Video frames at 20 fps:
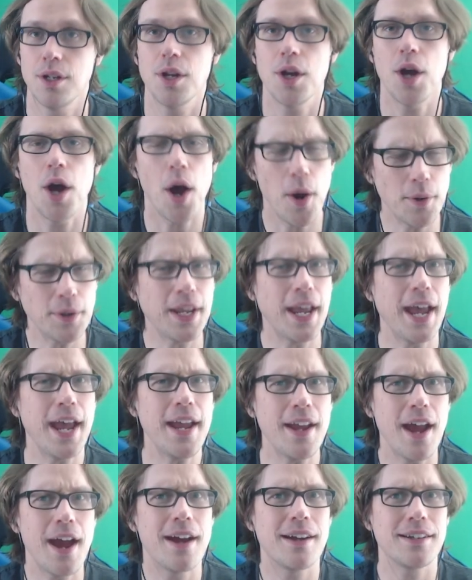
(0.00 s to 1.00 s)

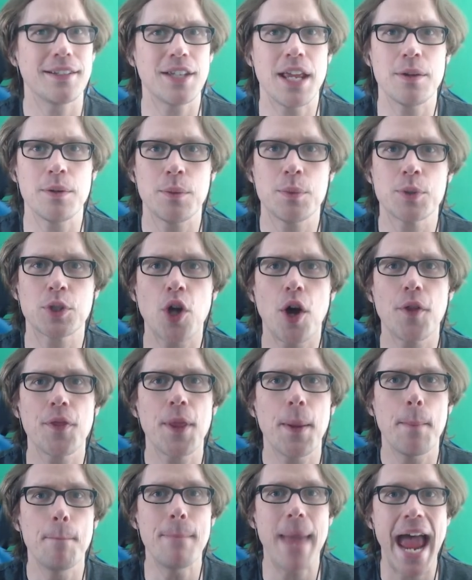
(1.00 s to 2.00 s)
Okay. It was called
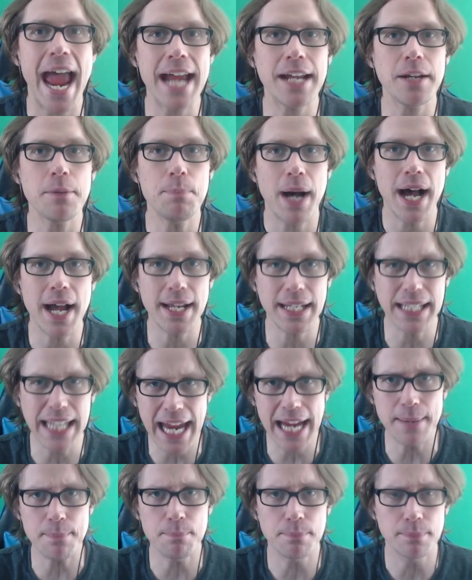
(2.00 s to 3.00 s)
the Magpie
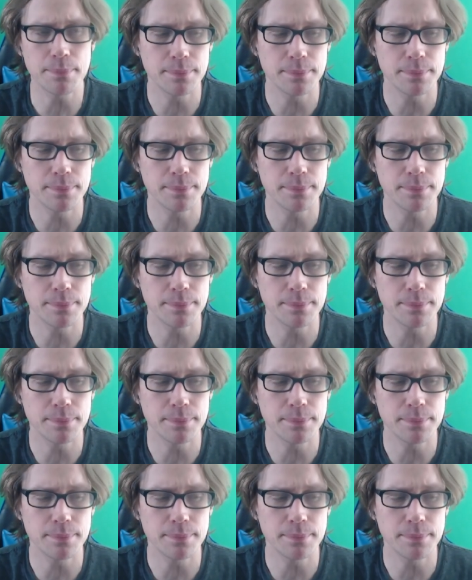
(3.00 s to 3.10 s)
game.